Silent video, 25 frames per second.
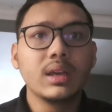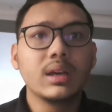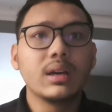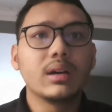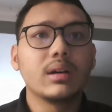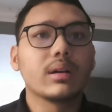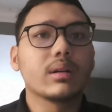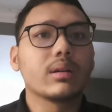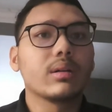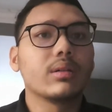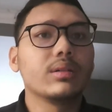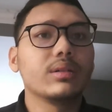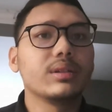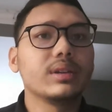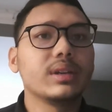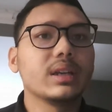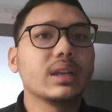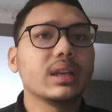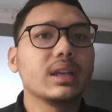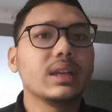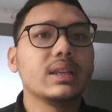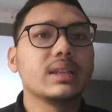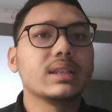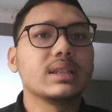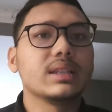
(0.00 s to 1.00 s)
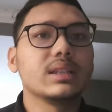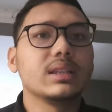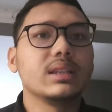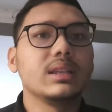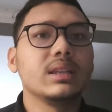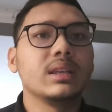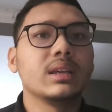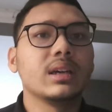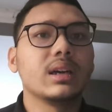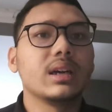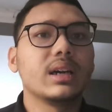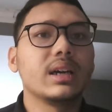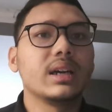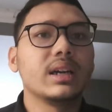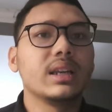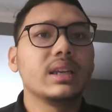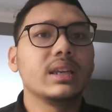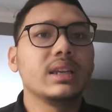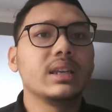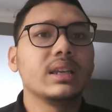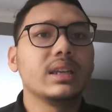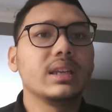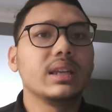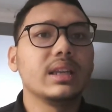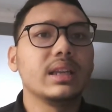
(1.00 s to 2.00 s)
a contract is
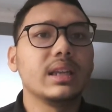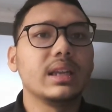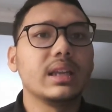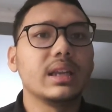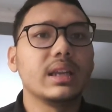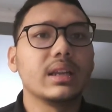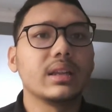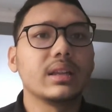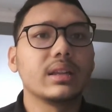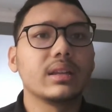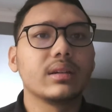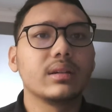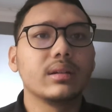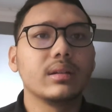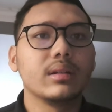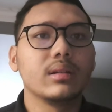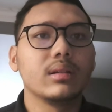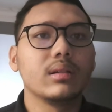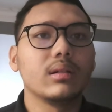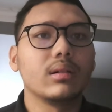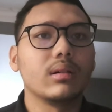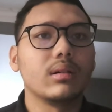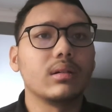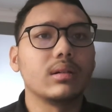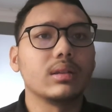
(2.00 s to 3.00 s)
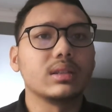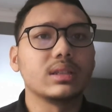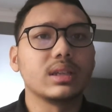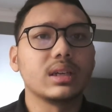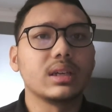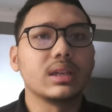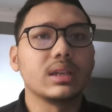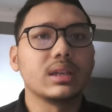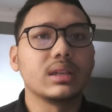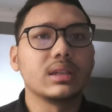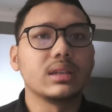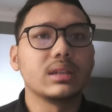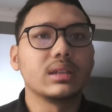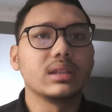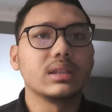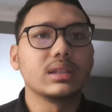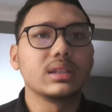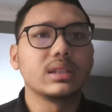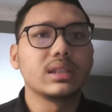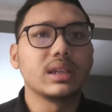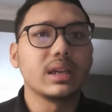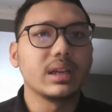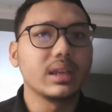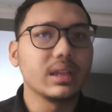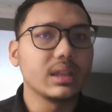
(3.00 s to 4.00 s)
unilateral or
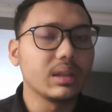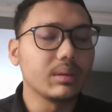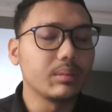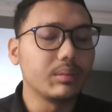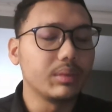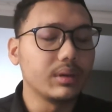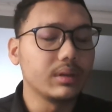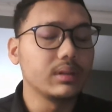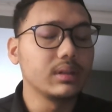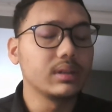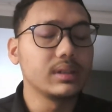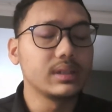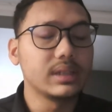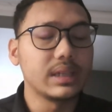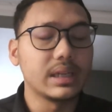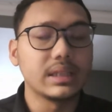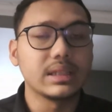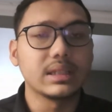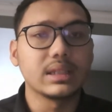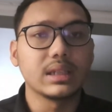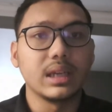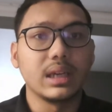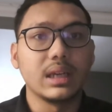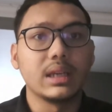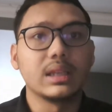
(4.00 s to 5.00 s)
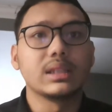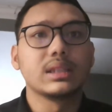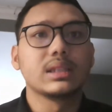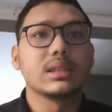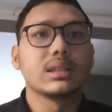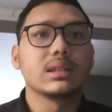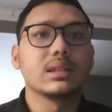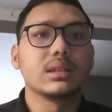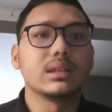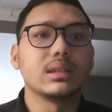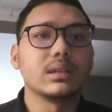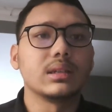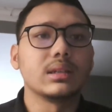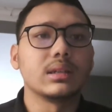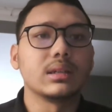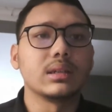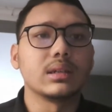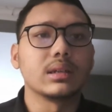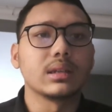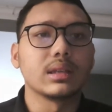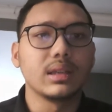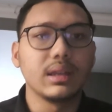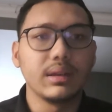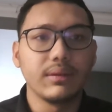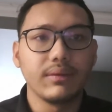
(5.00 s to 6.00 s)
charitable, such as
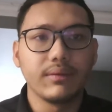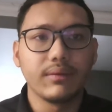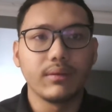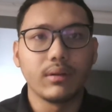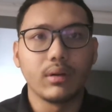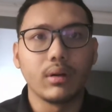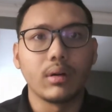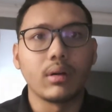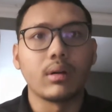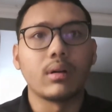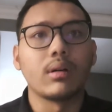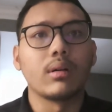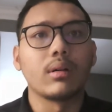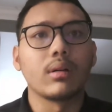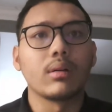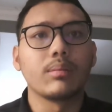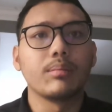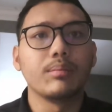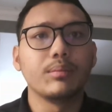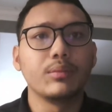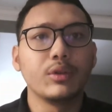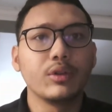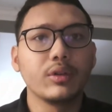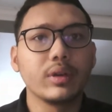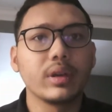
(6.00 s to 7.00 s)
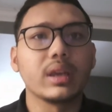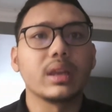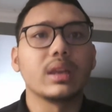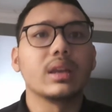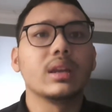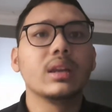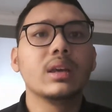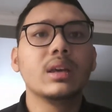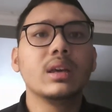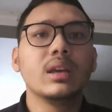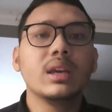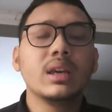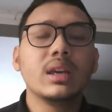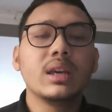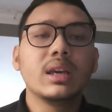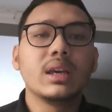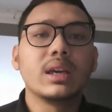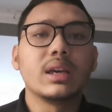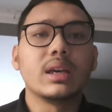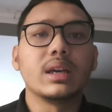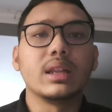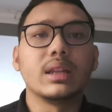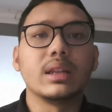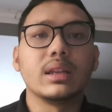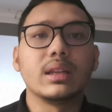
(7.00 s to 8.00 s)
a gift or bouquet.
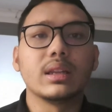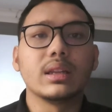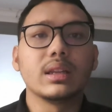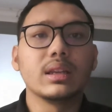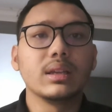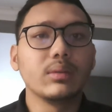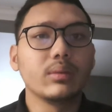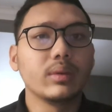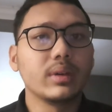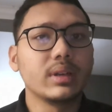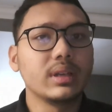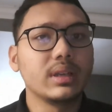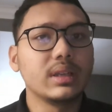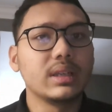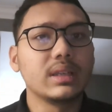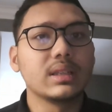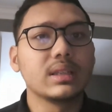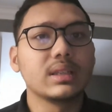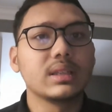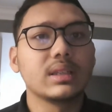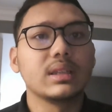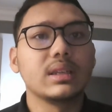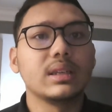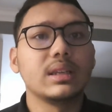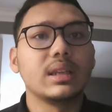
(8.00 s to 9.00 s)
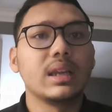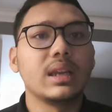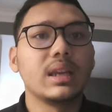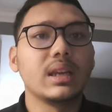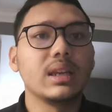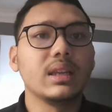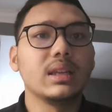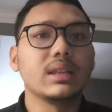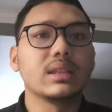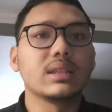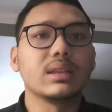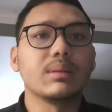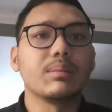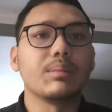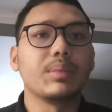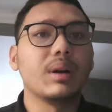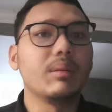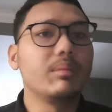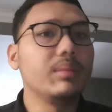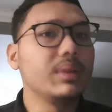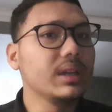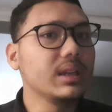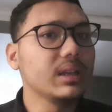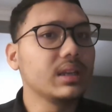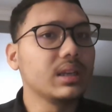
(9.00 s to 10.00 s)
And the third one is there is a
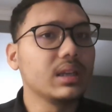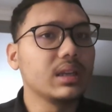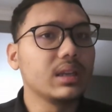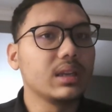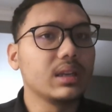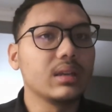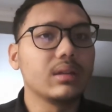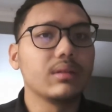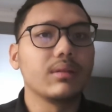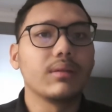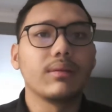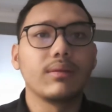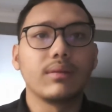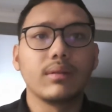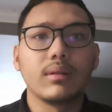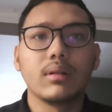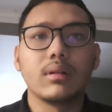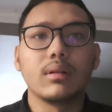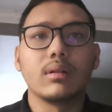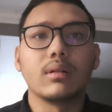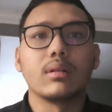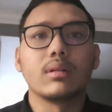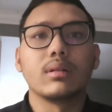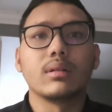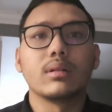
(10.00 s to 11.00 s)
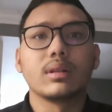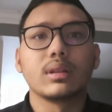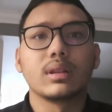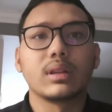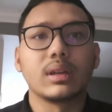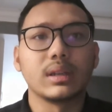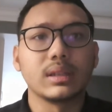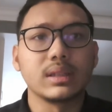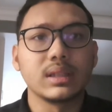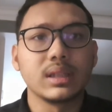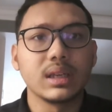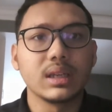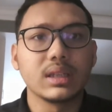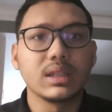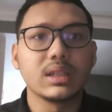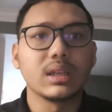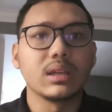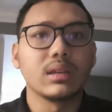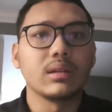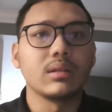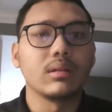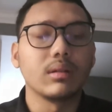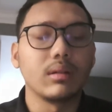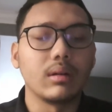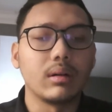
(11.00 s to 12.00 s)
public needed for
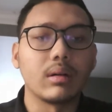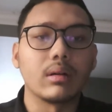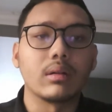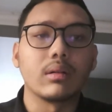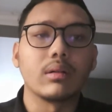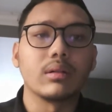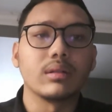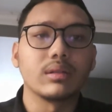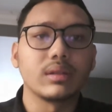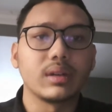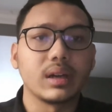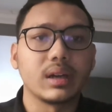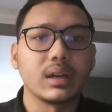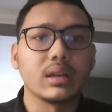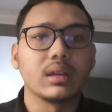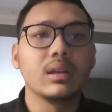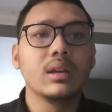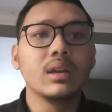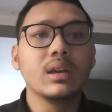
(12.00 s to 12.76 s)
transaction or contract.